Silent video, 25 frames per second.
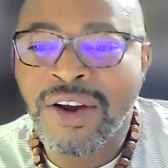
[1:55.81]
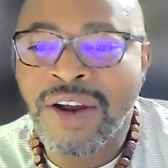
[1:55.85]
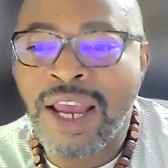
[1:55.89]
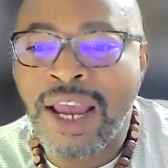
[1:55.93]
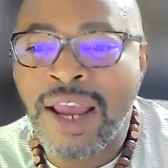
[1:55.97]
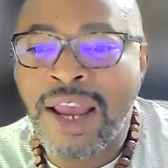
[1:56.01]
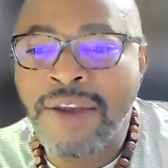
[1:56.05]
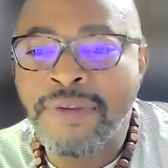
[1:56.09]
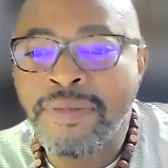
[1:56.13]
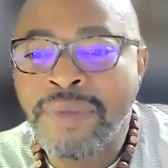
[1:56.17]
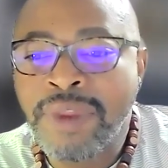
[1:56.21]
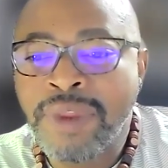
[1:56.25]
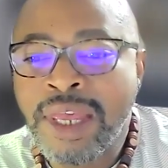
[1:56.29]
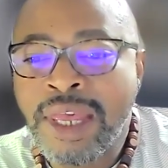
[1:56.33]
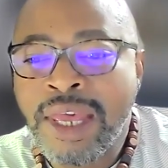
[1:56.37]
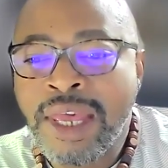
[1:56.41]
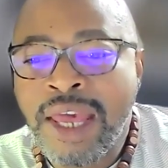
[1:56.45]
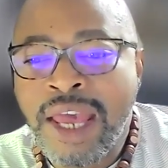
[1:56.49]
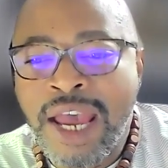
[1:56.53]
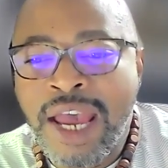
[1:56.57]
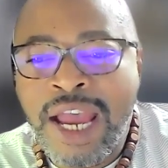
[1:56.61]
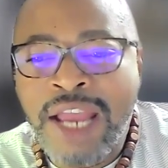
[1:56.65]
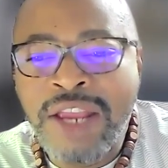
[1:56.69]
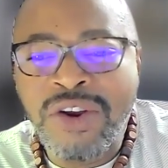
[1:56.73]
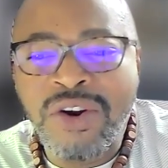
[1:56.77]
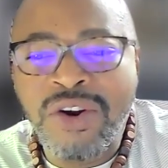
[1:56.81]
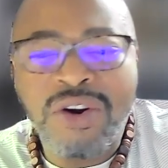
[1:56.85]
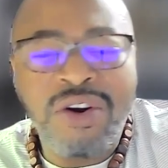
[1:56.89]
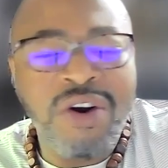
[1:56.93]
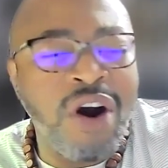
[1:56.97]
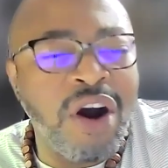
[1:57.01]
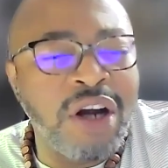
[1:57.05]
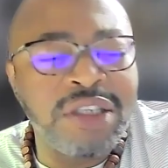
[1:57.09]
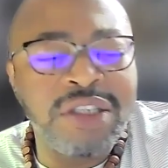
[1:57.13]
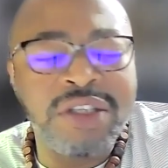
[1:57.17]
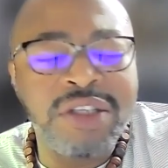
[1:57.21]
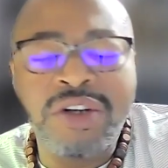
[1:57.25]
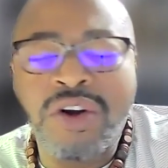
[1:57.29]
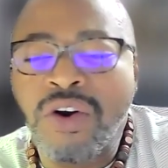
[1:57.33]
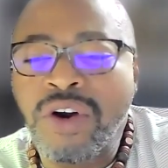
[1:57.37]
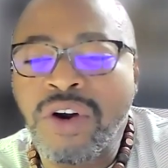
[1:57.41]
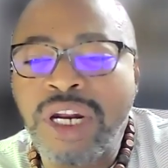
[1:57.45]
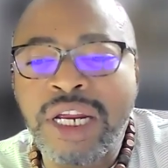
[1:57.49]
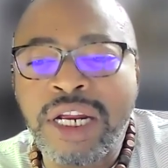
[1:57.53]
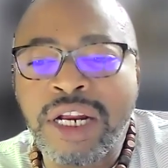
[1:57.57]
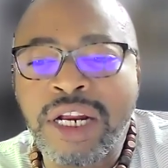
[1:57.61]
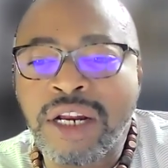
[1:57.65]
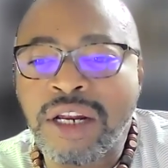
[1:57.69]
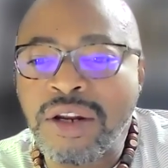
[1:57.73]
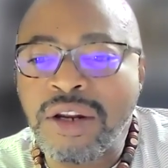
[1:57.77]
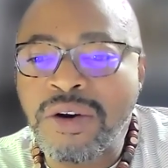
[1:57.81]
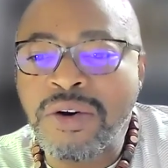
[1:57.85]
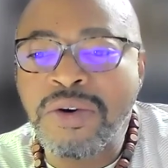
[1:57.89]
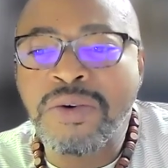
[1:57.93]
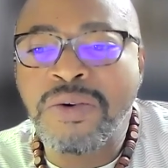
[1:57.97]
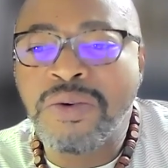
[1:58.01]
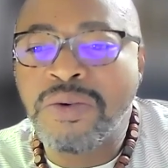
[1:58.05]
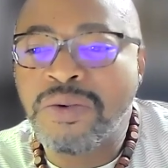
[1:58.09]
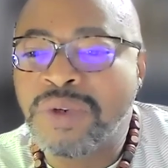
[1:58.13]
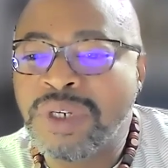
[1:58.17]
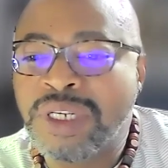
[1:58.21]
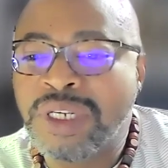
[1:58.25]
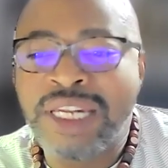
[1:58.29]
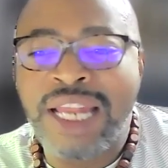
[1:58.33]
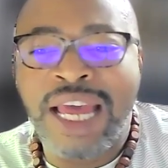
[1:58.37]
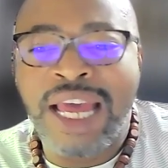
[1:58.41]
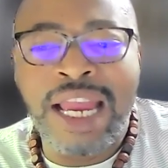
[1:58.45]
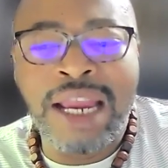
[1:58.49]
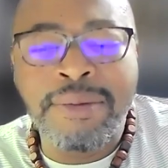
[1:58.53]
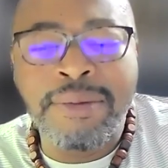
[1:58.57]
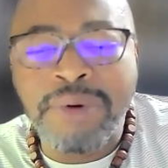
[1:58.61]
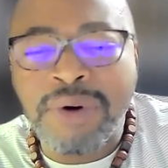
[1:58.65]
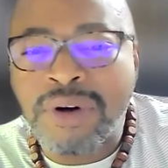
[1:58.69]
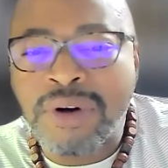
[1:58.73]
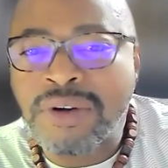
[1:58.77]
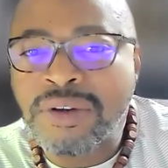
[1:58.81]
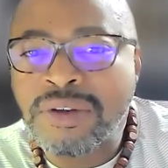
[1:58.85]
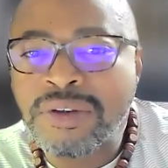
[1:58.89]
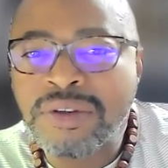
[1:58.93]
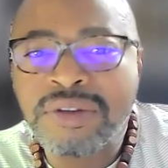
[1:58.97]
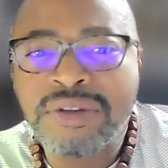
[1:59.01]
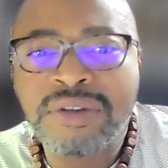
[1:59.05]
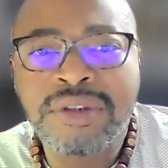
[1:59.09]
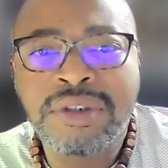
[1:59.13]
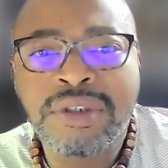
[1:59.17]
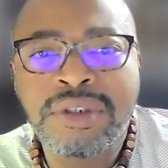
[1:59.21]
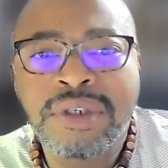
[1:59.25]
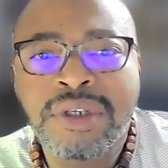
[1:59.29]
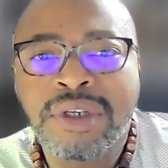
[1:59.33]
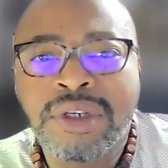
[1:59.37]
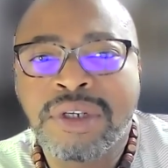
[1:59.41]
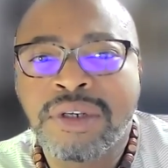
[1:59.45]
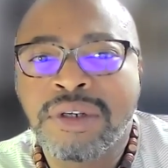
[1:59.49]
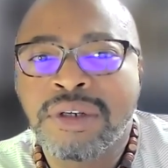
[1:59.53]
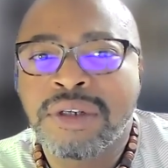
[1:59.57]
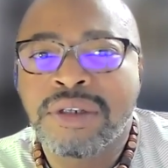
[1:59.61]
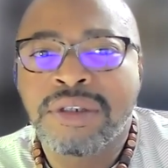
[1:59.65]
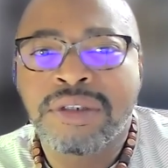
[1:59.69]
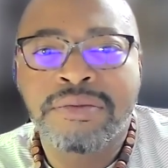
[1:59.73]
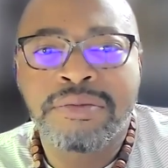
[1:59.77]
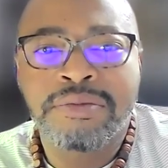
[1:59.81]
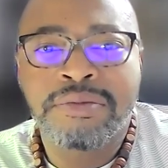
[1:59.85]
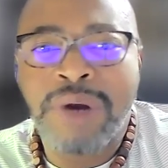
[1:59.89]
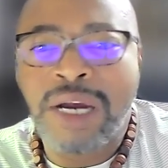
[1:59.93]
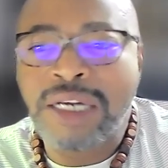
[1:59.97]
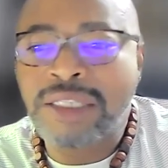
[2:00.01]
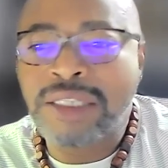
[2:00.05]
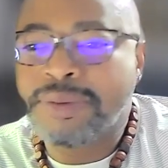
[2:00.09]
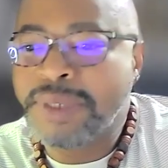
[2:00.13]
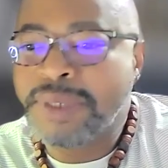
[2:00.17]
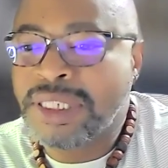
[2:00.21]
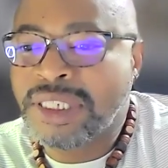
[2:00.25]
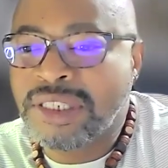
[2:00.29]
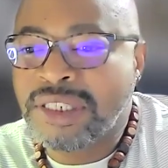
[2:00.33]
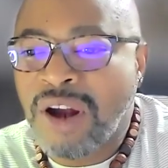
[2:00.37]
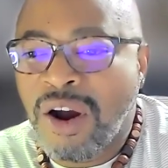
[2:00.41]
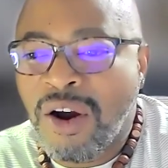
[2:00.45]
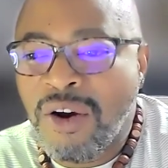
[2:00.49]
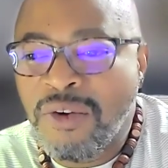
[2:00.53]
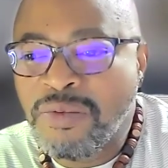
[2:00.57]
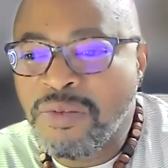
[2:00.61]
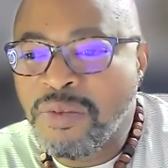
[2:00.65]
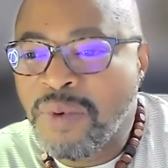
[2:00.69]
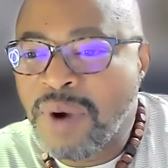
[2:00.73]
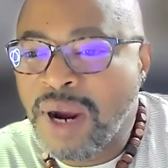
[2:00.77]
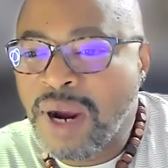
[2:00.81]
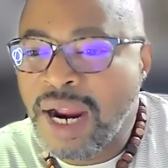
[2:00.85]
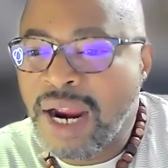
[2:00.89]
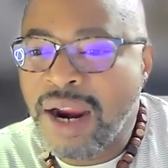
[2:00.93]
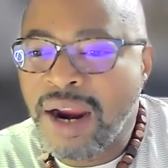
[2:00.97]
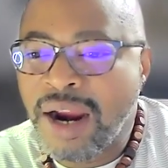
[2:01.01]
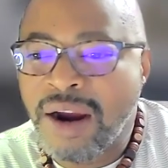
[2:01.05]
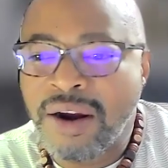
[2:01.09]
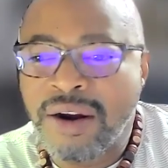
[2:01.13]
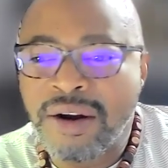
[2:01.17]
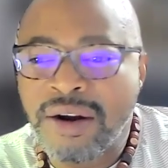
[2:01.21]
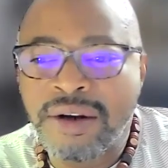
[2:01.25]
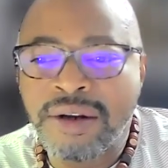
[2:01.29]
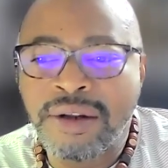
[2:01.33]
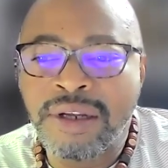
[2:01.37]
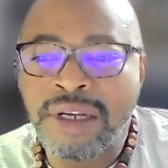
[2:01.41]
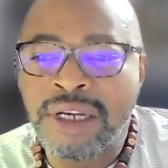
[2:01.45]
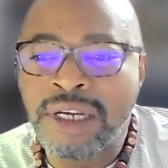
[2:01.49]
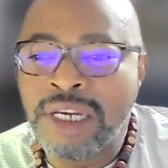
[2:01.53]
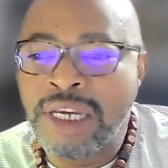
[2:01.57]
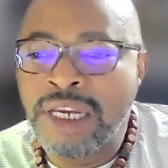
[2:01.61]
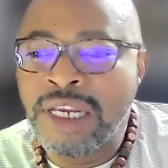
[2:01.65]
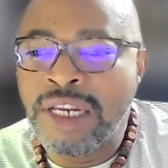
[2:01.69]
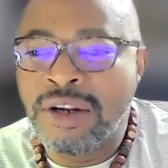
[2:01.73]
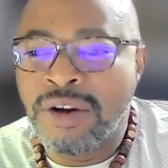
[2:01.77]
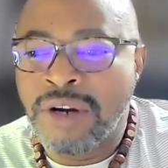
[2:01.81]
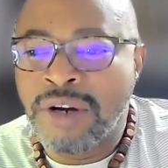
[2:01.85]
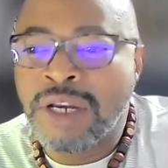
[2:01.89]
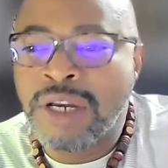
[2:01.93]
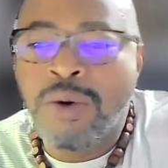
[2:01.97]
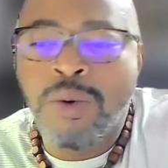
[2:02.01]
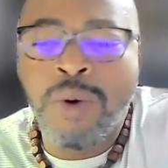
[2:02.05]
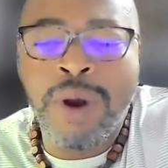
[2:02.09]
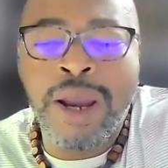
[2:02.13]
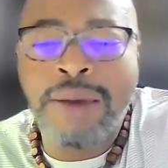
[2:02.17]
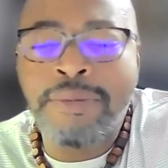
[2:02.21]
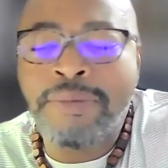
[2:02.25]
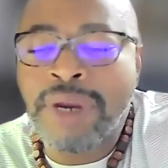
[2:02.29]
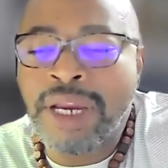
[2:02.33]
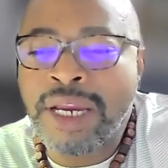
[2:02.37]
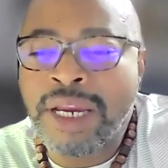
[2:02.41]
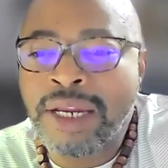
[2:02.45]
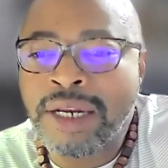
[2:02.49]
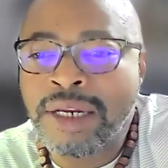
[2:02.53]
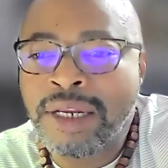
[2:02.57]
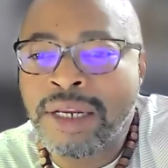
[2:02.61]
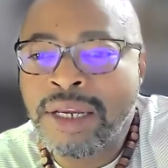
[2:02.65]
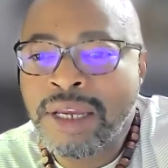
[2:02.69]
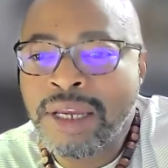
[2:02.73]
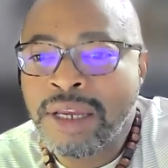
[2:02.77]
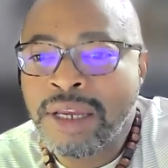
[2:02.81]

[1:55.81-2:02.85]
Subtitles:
Okay. And your costs are going to include labor, possibly software, equipment,